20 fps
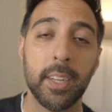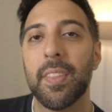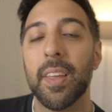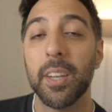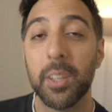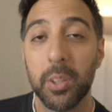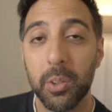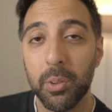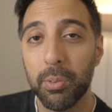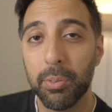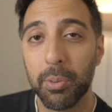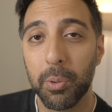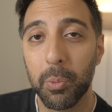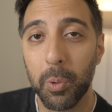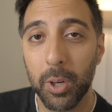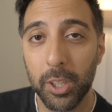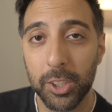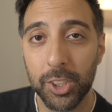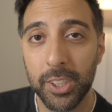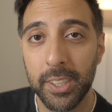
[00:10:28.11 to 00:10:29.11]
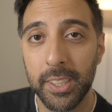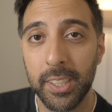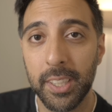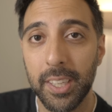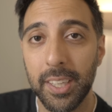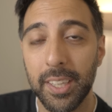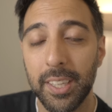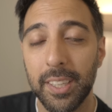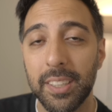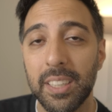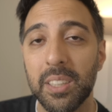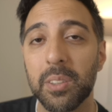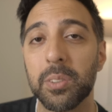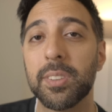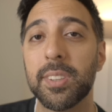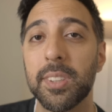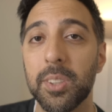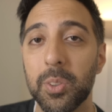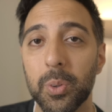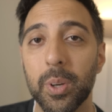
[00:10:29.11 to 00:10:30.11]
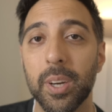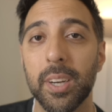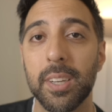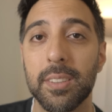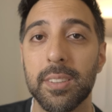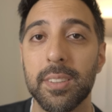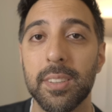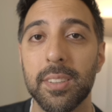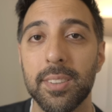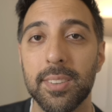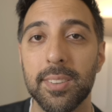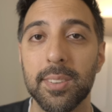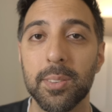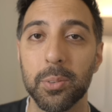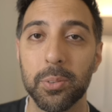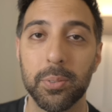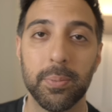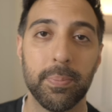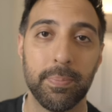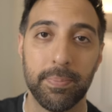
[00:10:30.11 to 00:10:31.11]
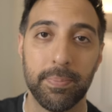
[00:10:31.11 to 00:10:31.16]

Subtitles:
Thank you for watching, and I'll see you guys soon.